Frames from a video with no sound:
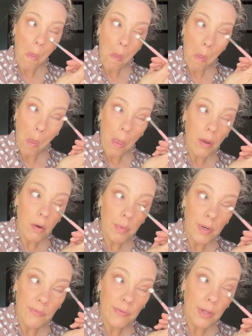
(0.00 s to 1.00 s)
A little bit
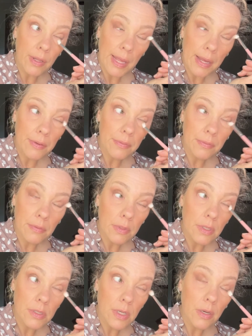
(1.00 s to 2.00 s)
of fallout,
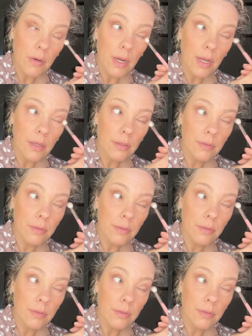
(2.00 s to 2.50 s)
that's all right.